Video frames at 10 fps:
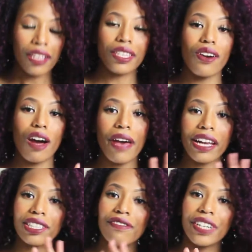So I'm
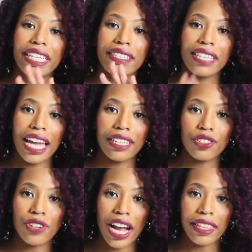actually very
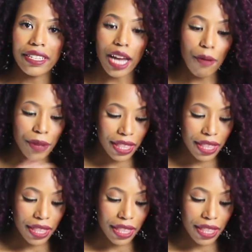excited to try this out.